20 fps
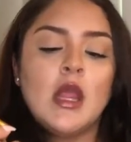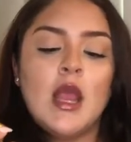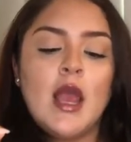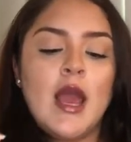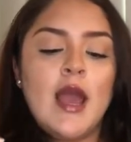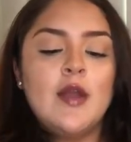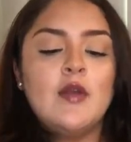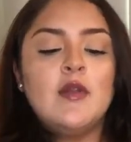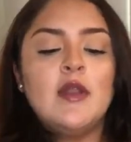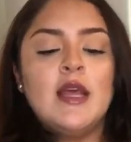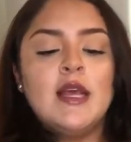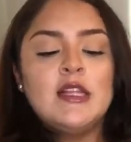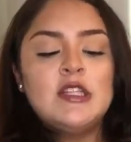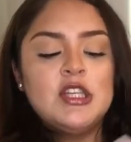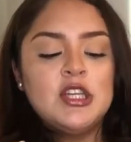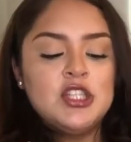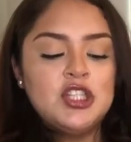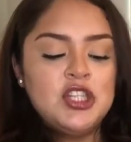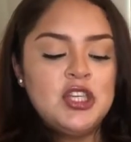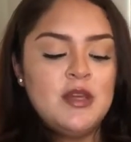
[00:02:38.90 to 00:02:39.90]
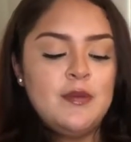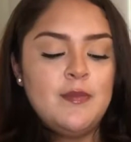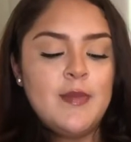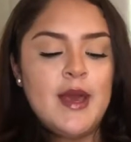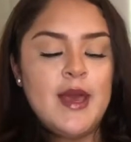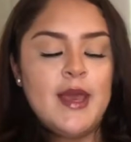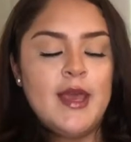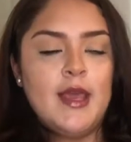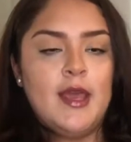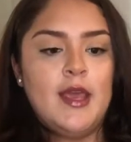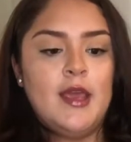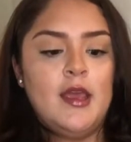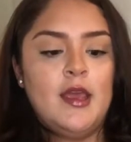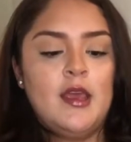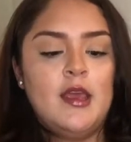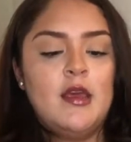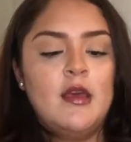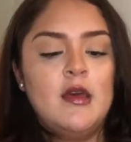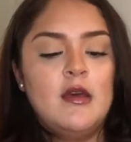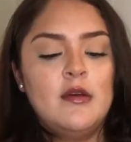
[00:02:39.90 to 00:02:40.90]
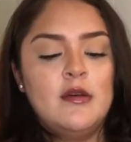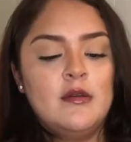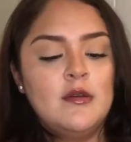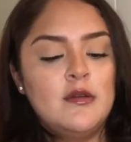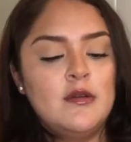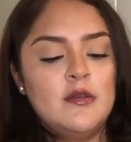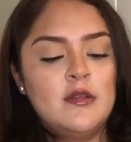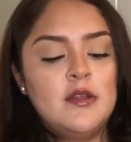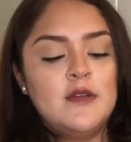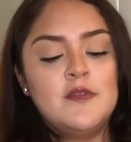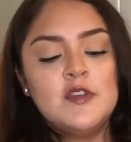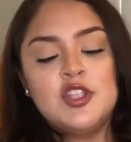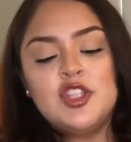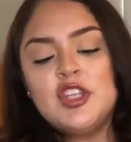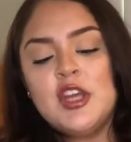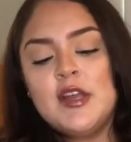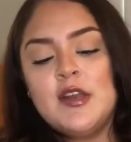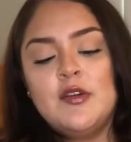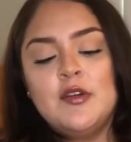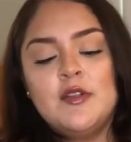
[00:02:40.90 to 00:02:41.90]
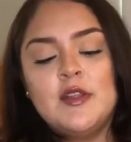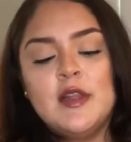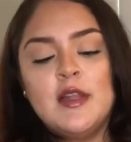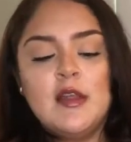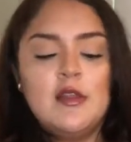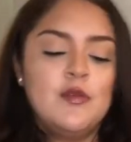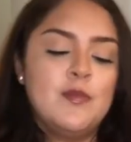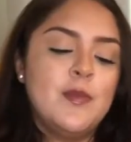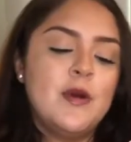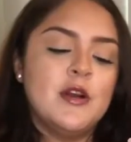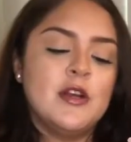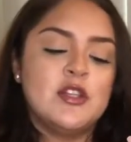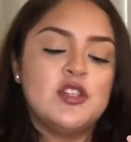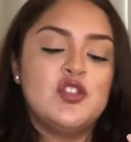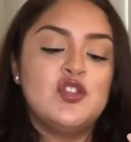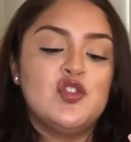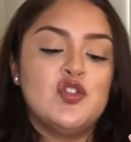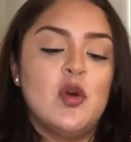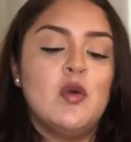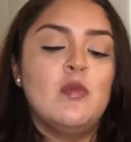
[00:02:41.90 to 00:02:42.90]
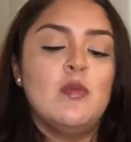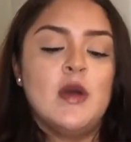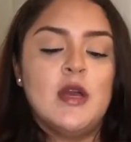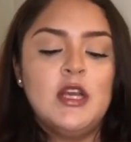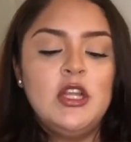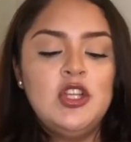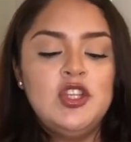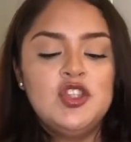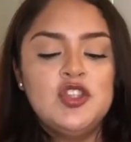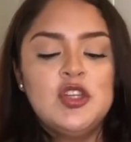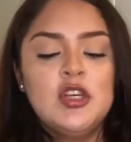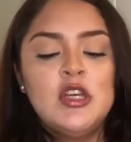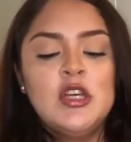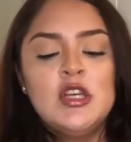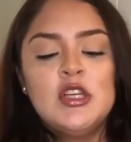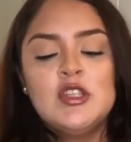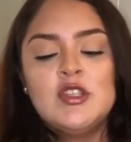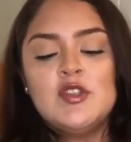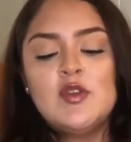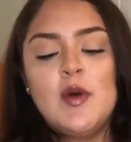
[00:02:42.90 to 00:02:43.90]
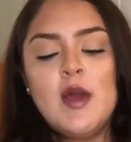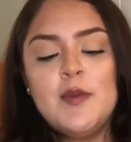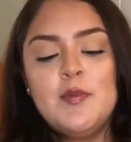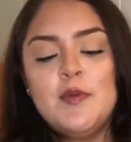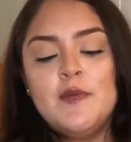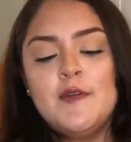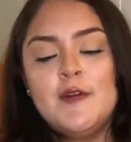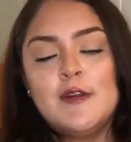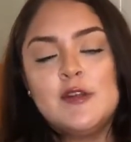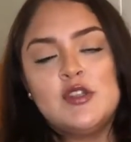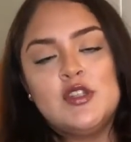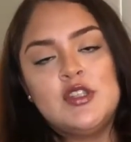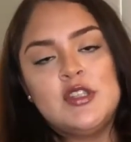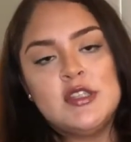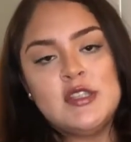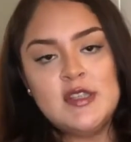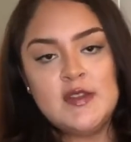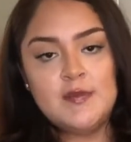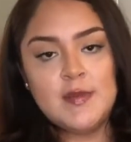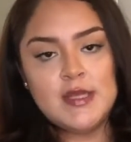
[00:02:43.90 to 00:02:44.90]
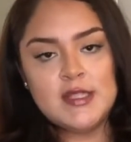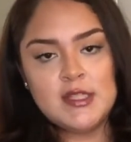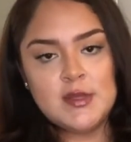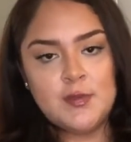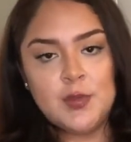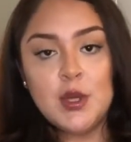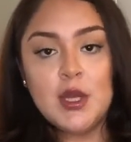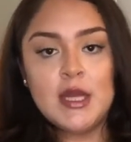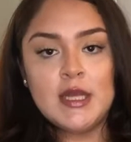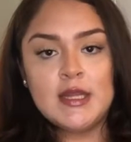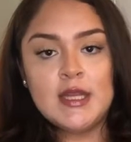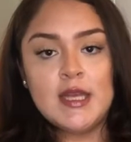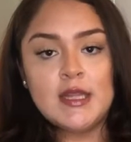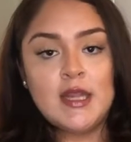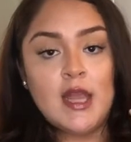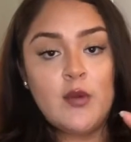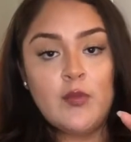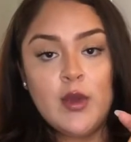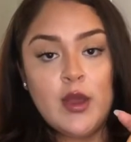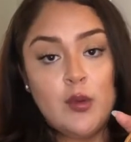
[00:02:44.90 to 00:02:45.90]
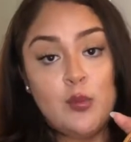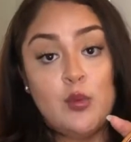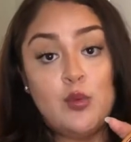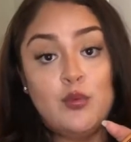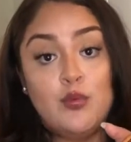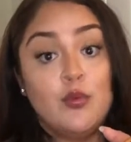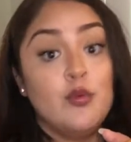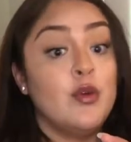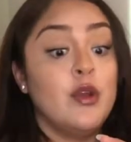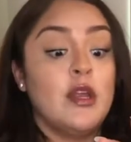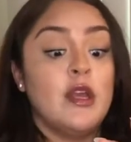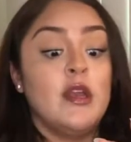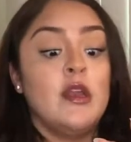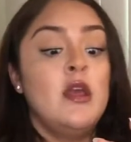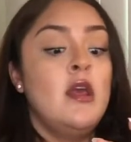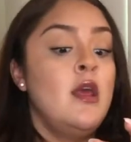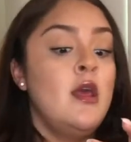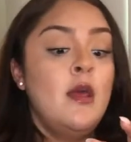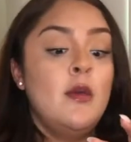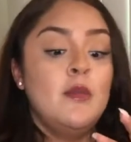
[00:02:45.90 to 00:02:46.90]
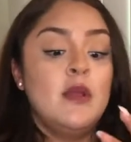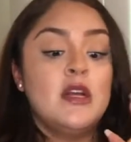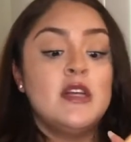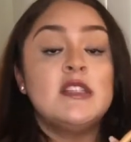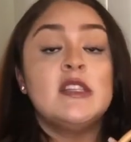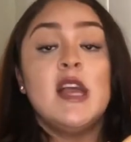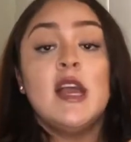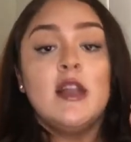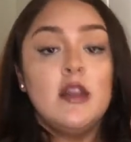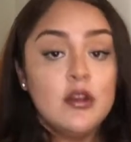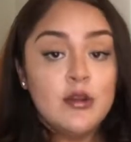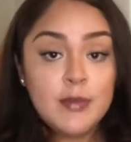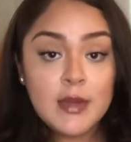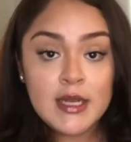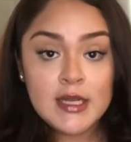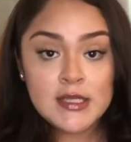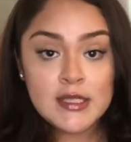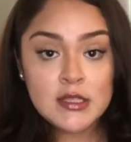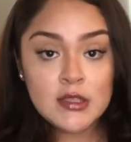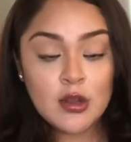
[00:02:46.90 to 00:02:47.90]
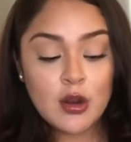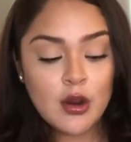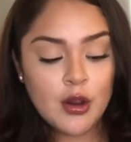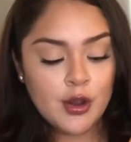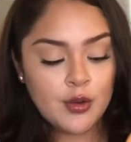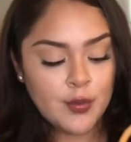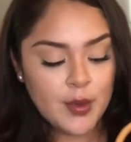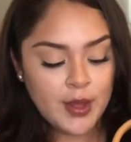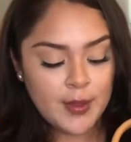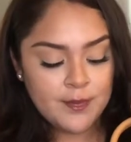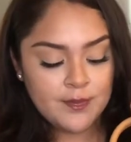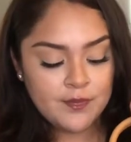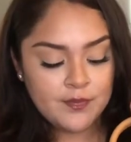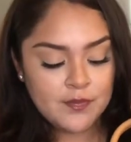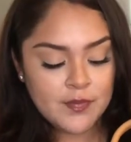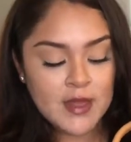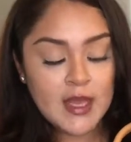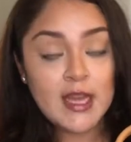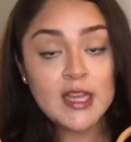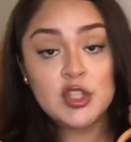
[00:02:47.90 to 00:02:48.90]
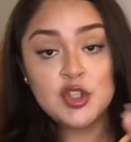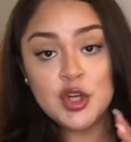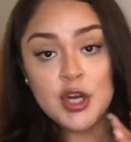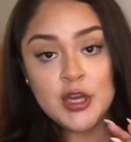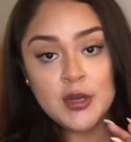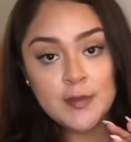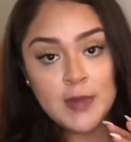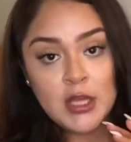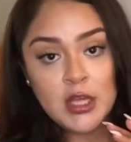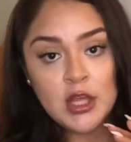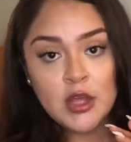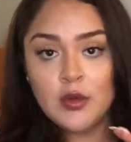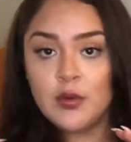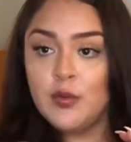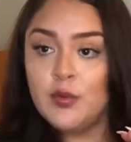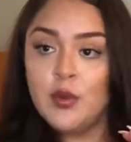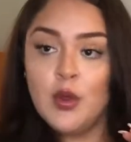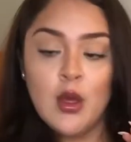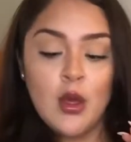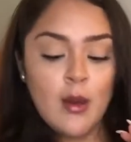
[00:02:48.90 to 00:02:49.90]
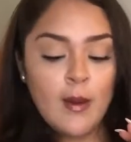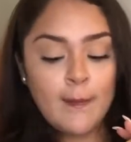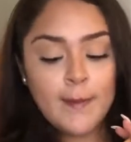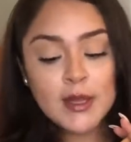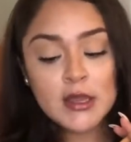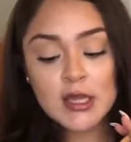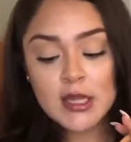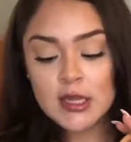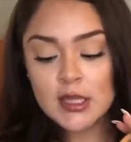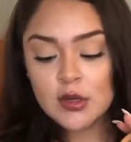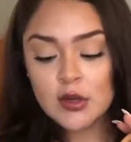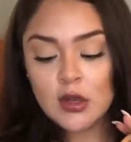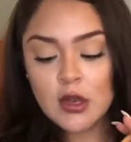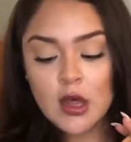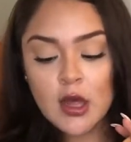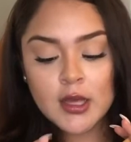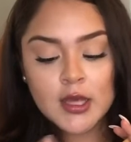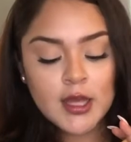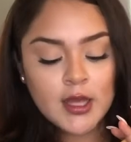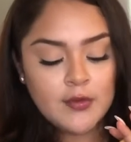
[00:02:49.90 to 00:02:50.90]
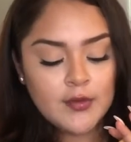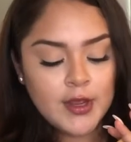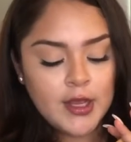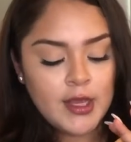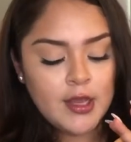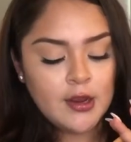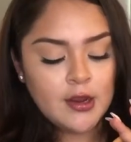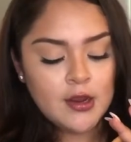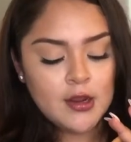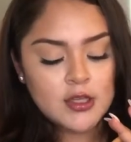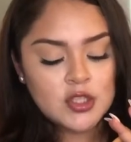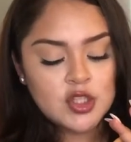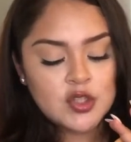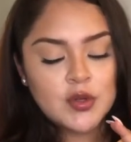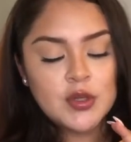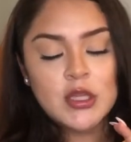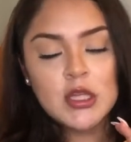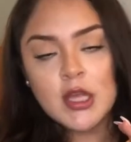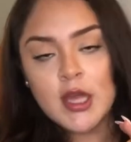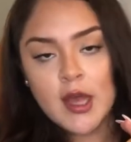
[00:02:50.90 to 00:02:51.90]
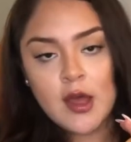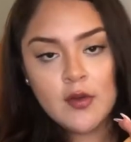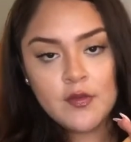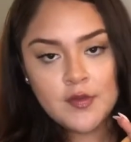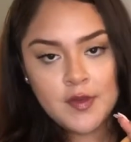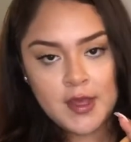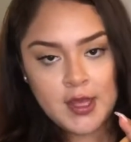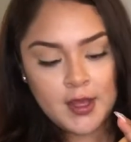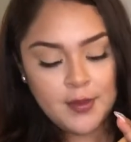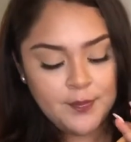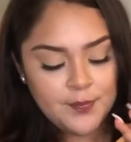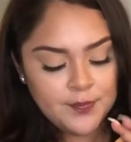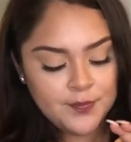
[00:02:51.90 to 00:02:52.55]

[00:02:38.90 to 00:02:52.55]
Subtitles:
I don't like touching the vachette or the leather parts so much, so I prefer to just leave my zipper like that. That way I won't ruin it, because I learned my lesson the hard way. I try to be cute, put the little locket right here showing the LV,